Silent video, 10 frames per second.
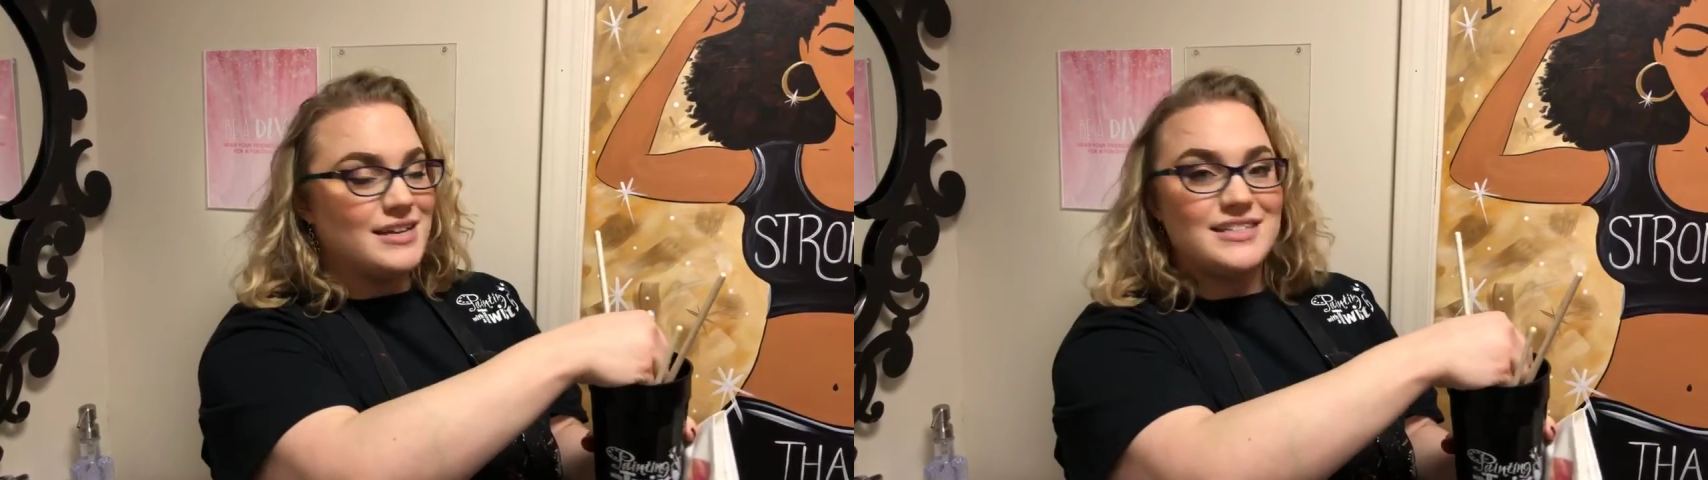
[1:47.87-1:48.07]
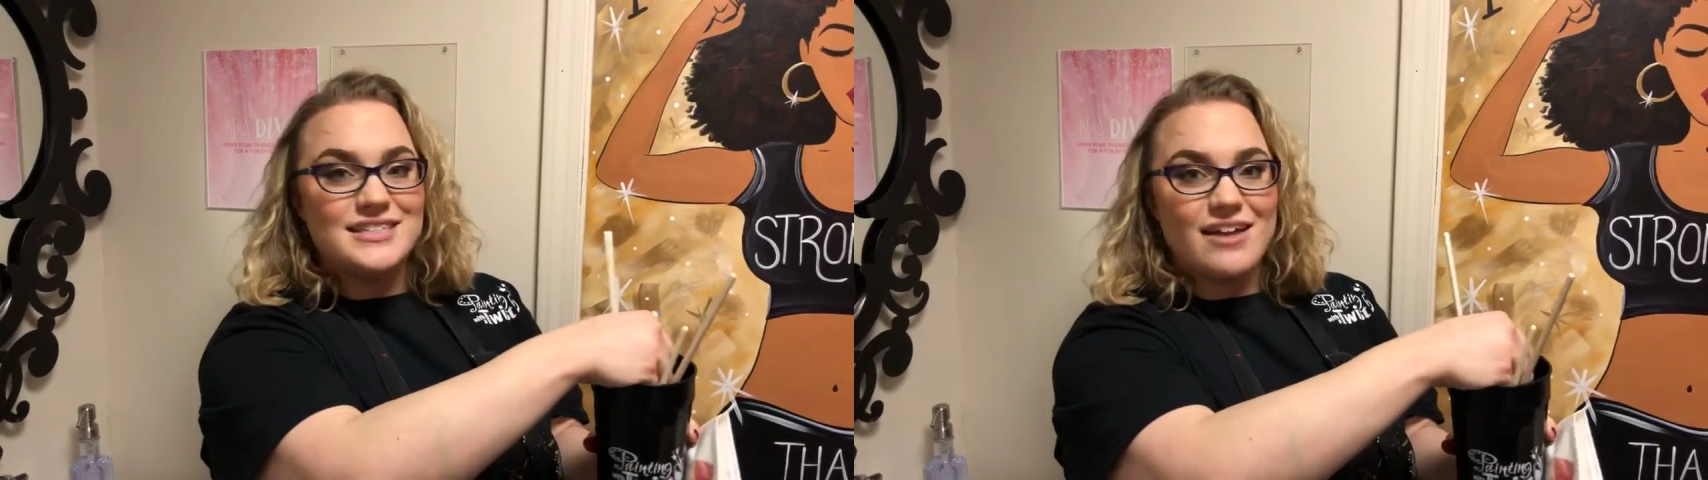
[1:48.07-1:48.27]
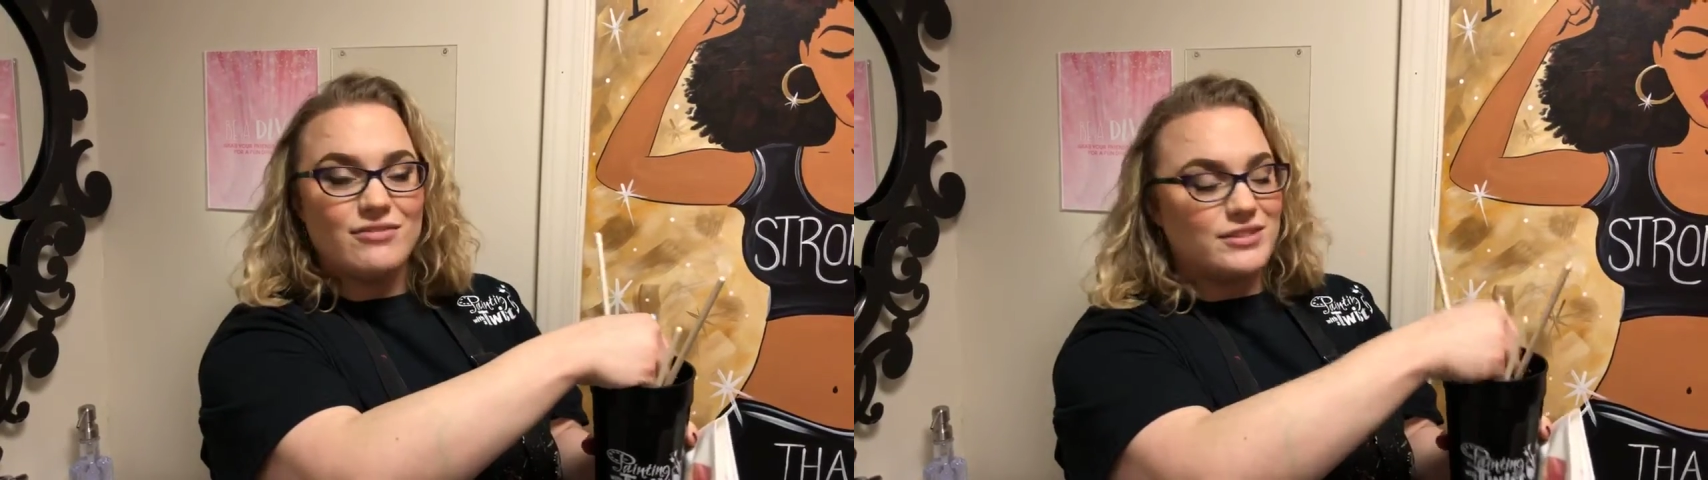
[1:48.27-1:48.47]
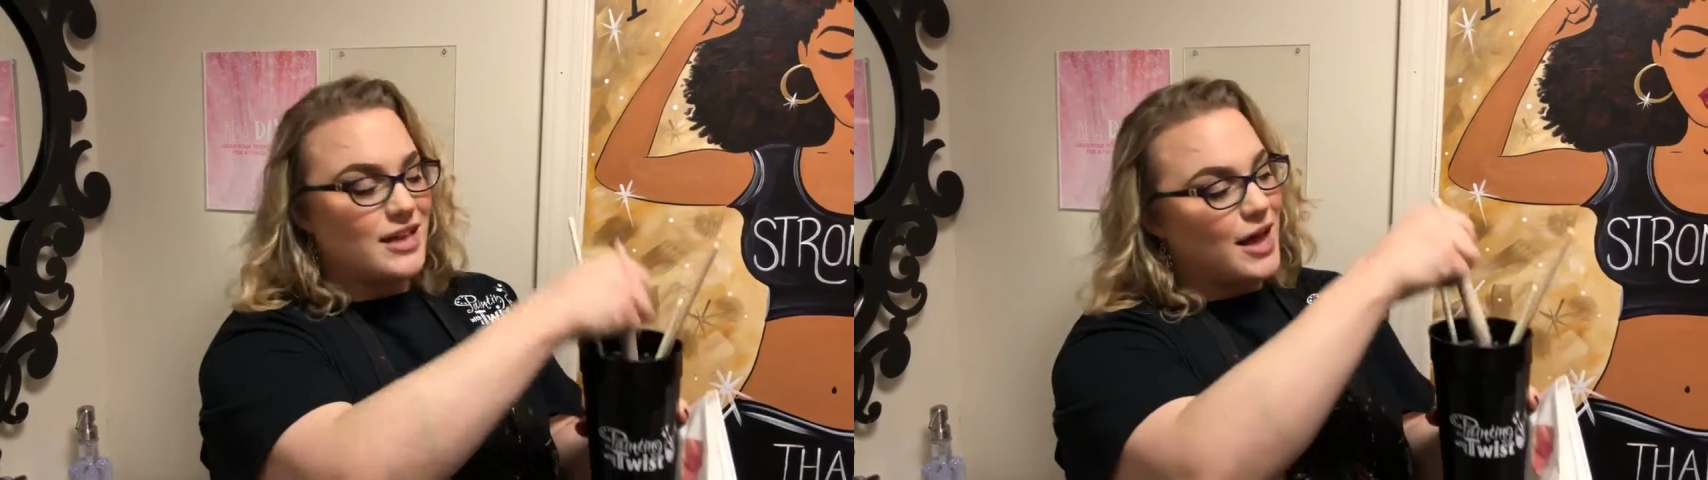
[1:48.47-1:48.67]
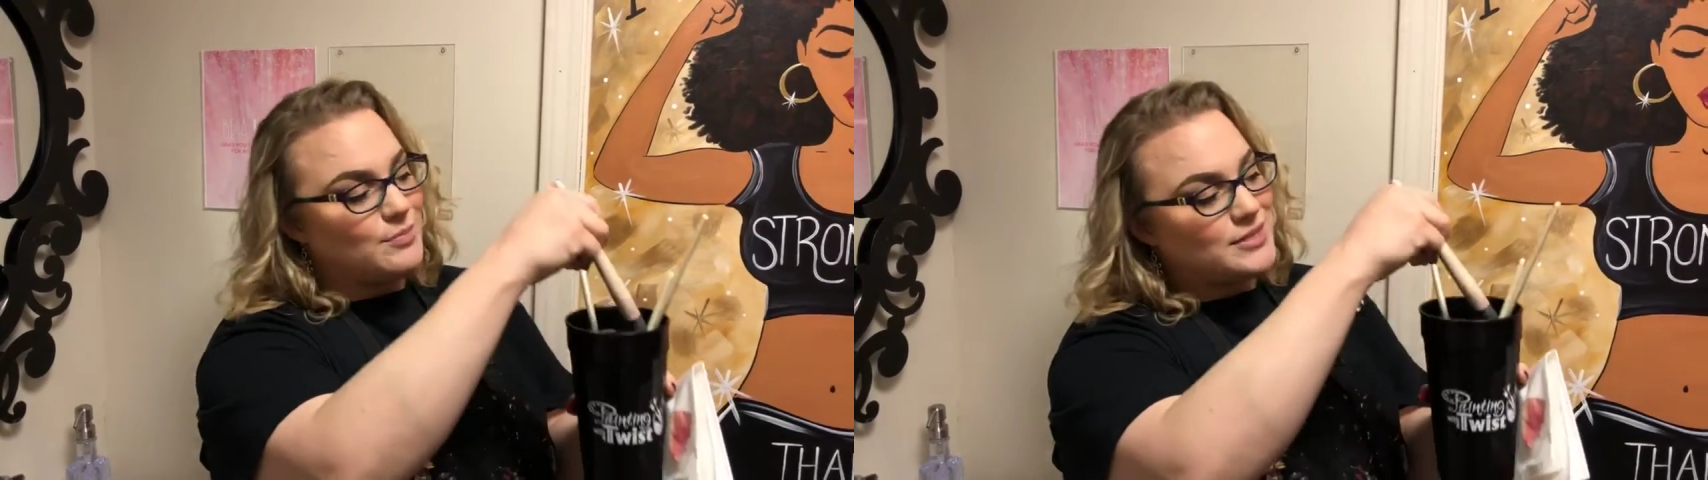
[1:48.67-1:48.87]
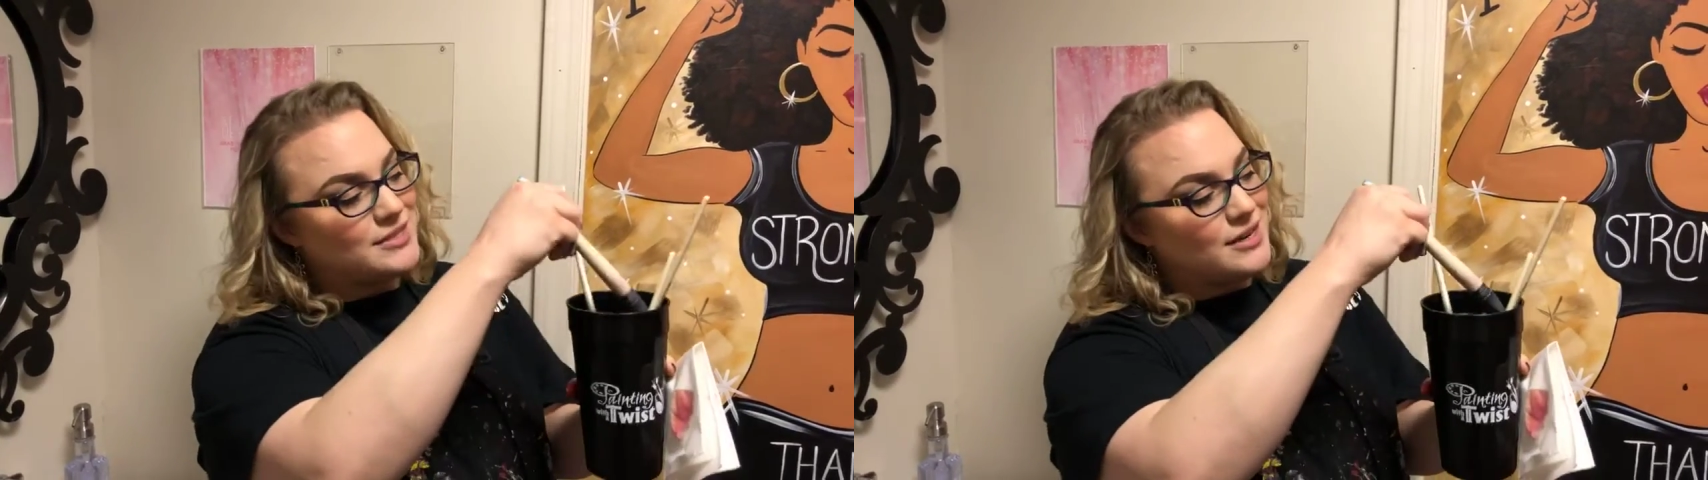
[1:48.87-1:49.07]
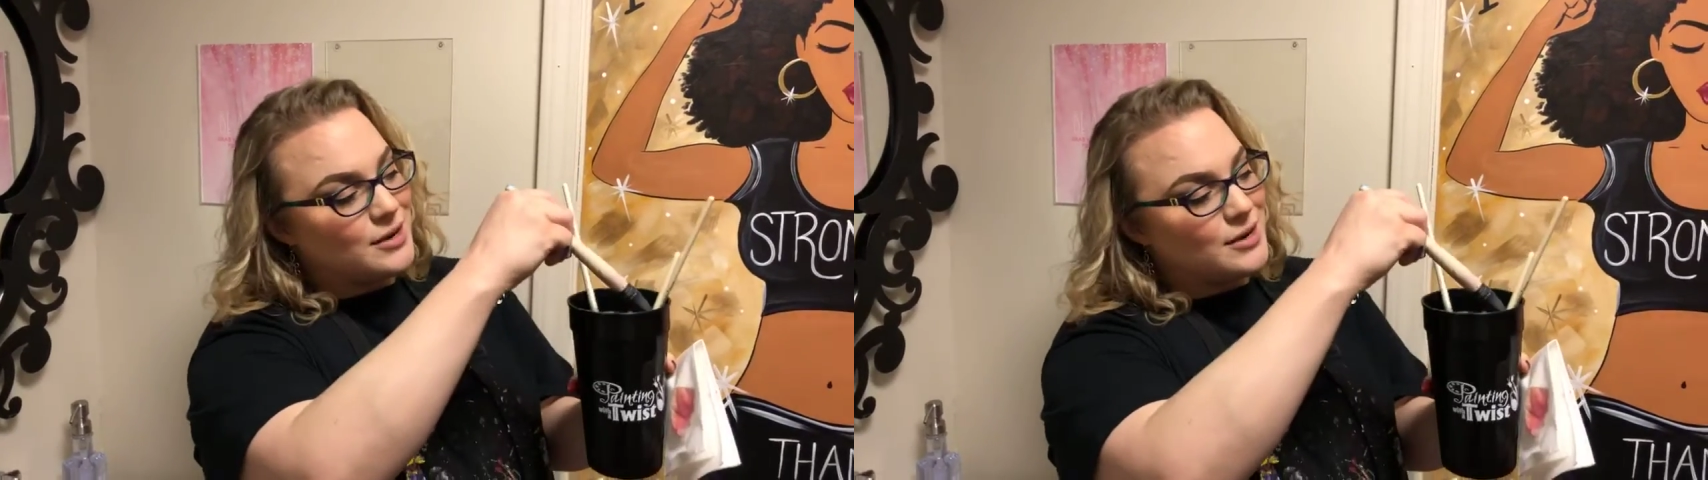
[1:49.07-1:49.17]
several times.